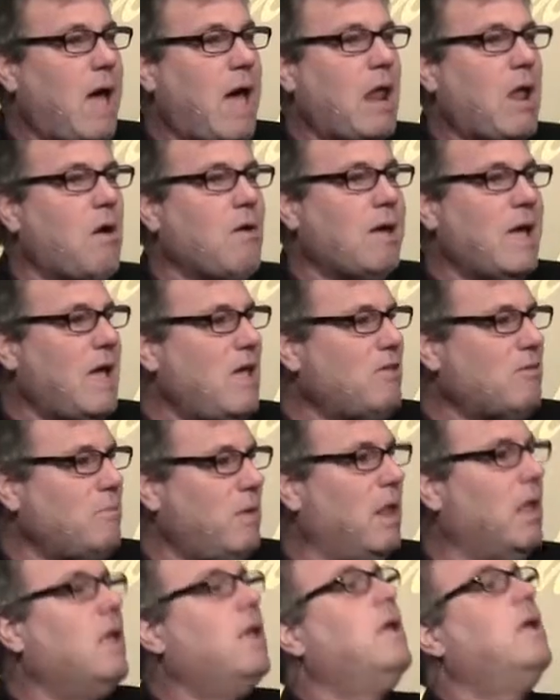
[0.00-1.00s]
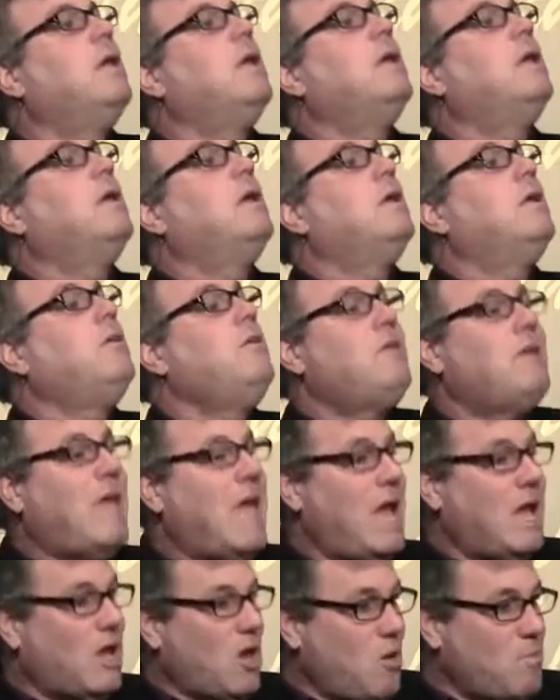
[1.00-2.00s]
got all kinds of money. You
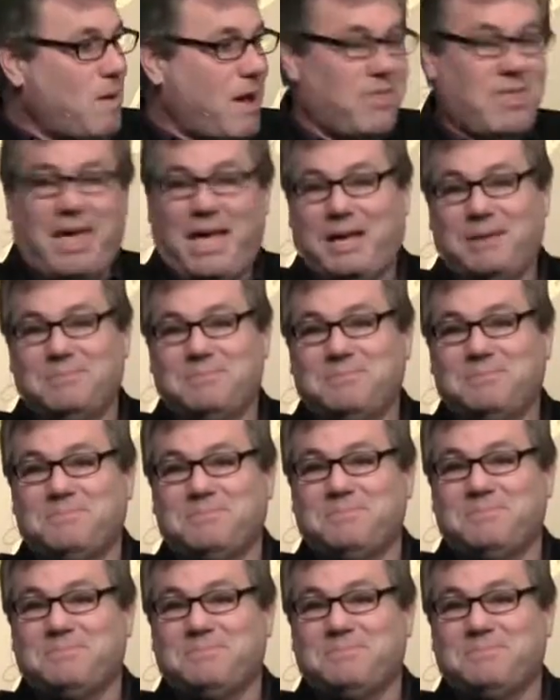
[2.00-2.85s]
can't go by that.